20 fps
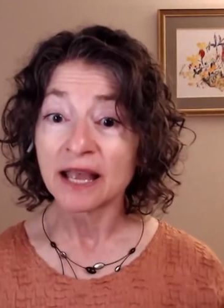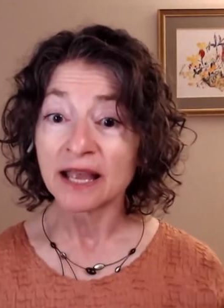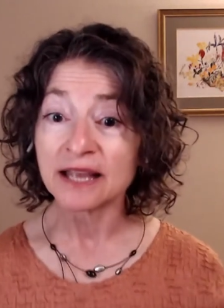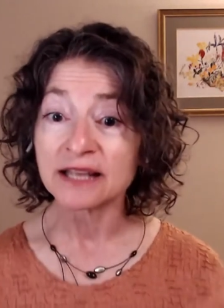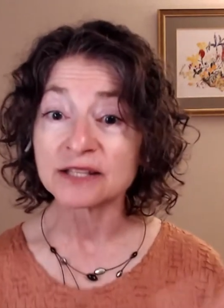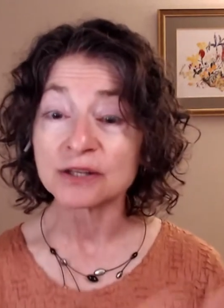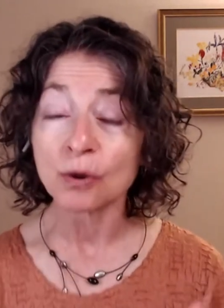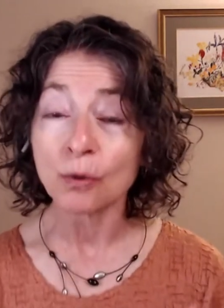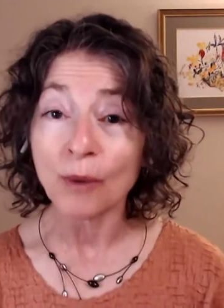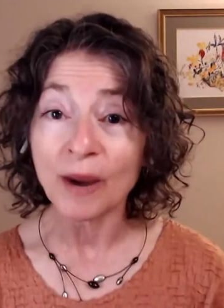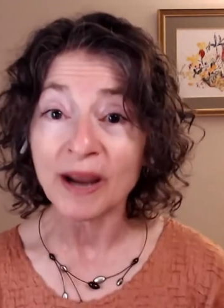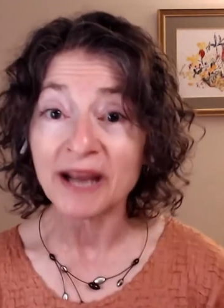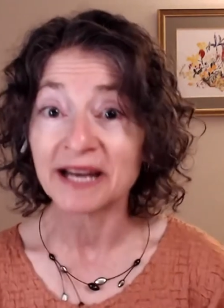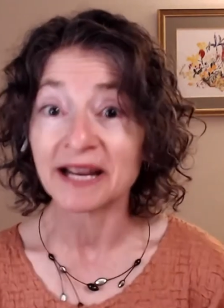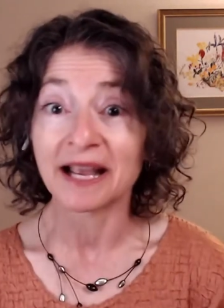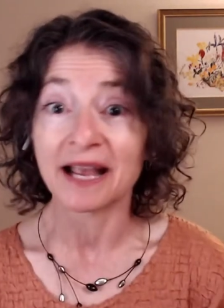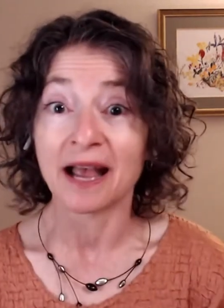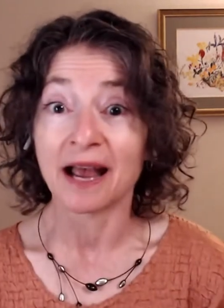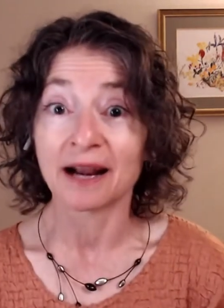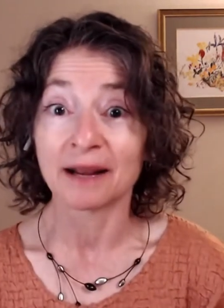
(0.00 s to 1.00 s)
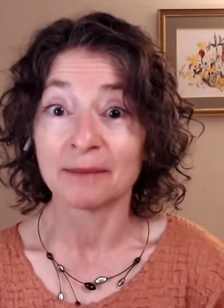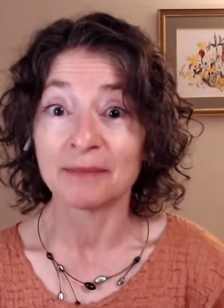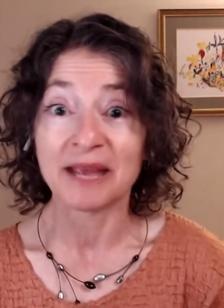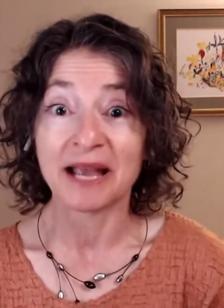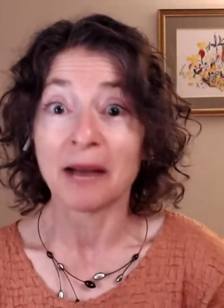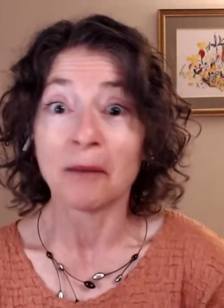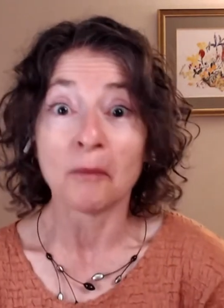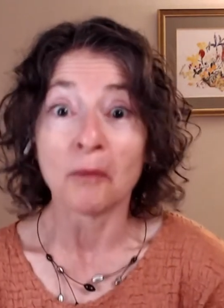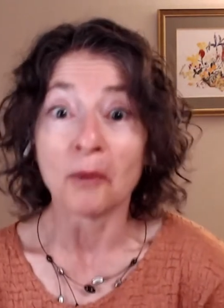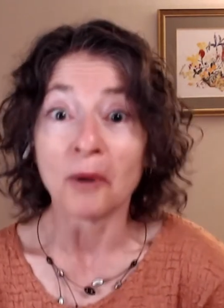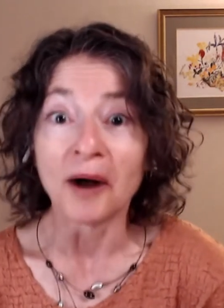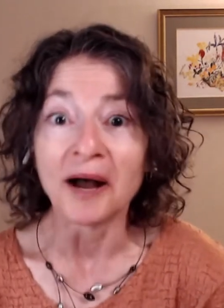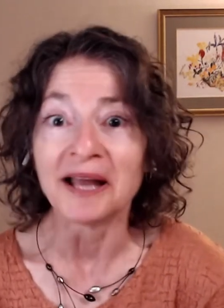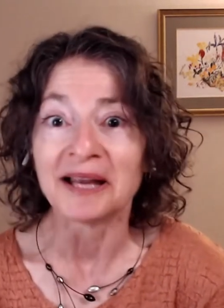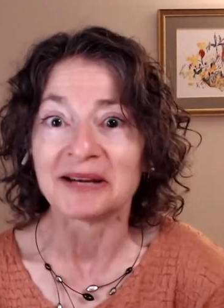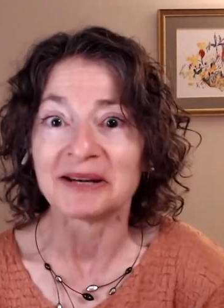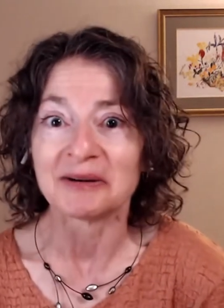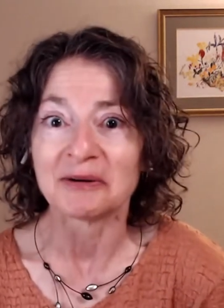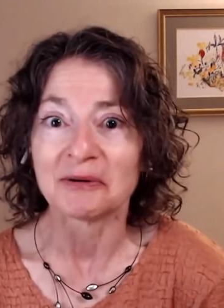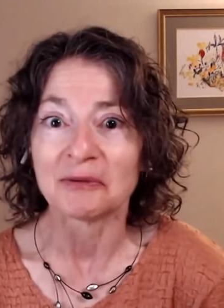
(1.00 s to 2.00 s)
it's a way to kind of become
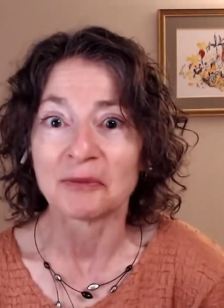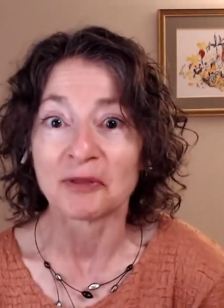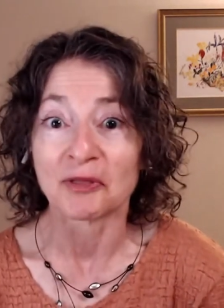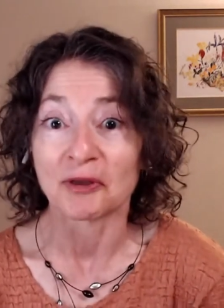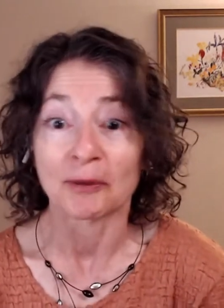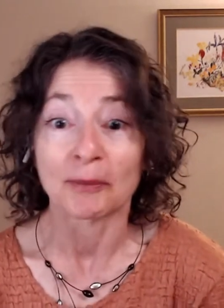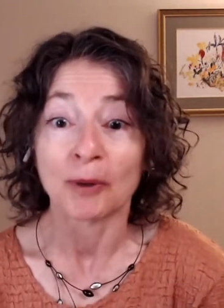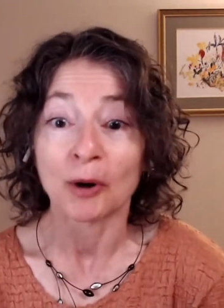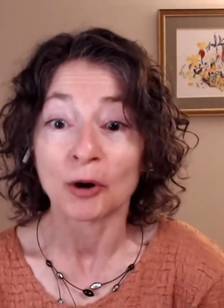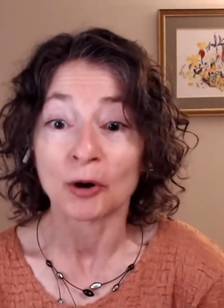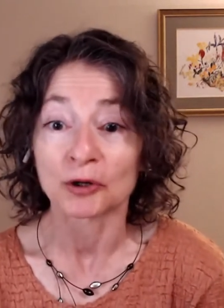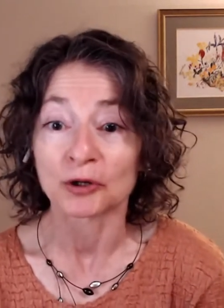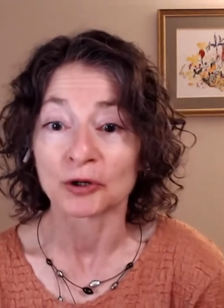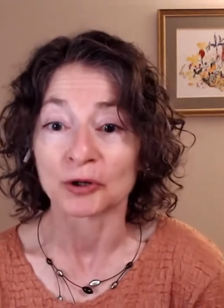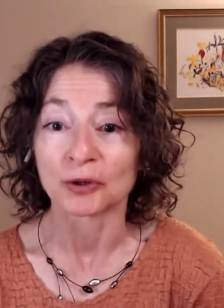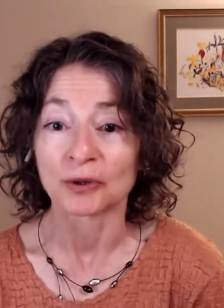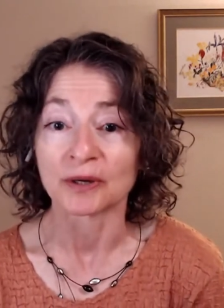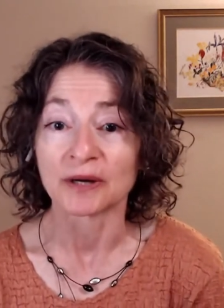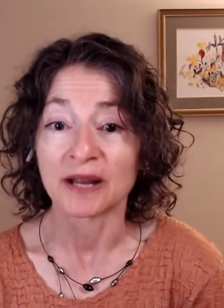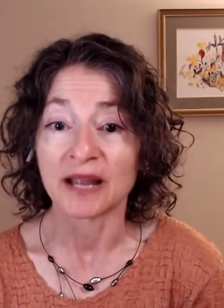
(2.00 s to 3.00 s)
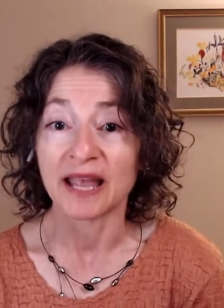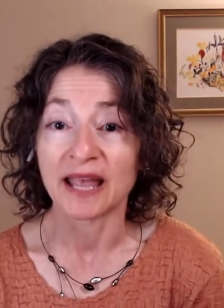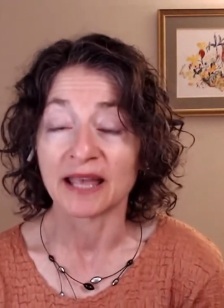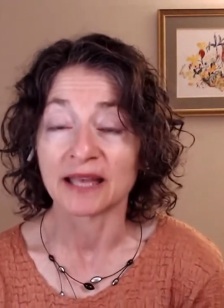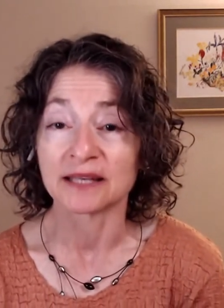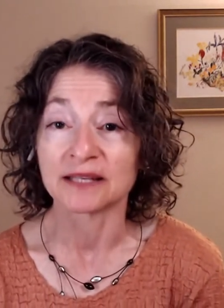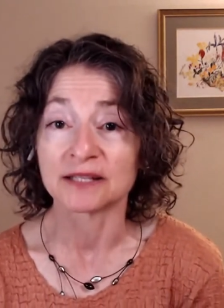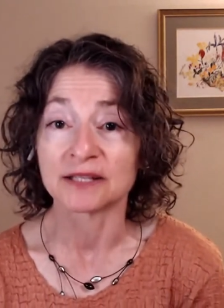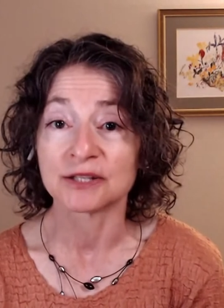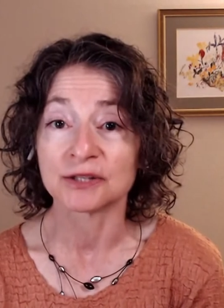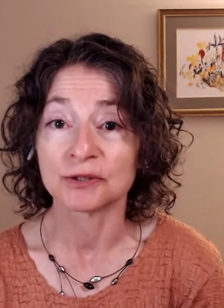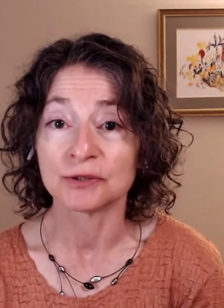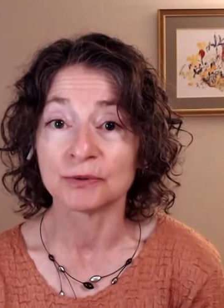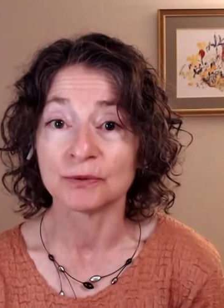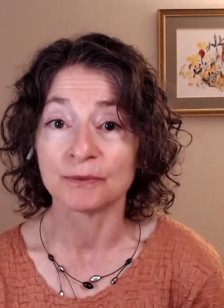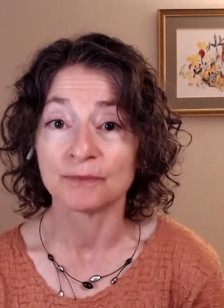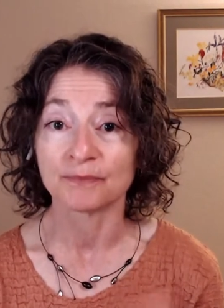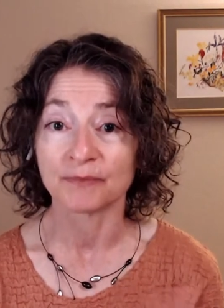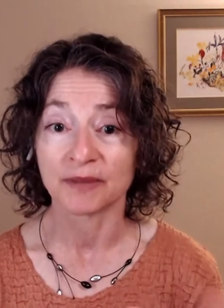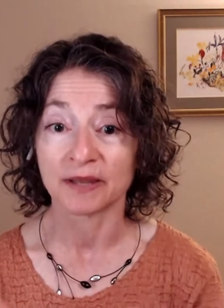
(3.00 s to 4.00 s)
one with our partner and
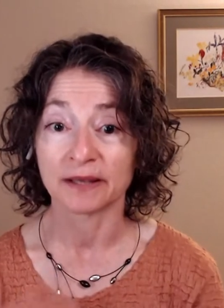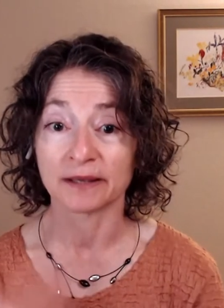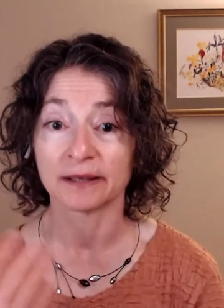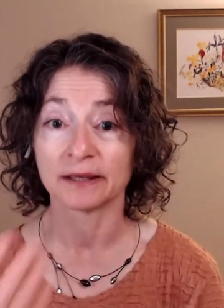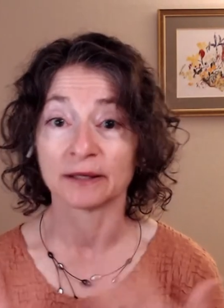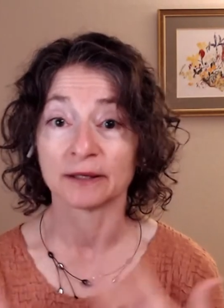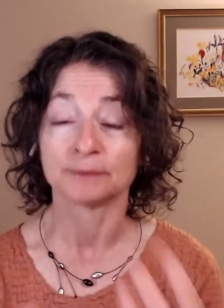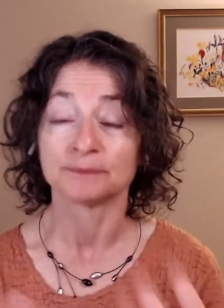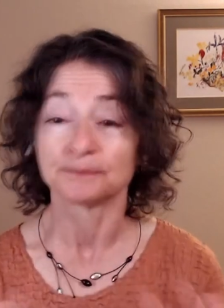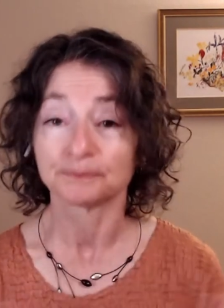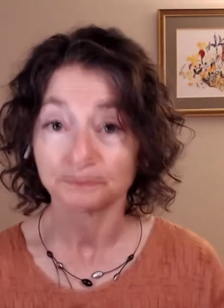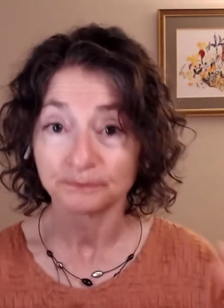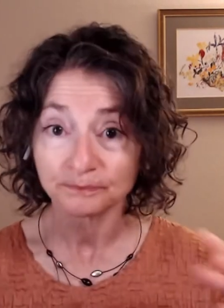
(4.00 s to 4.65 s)
to you know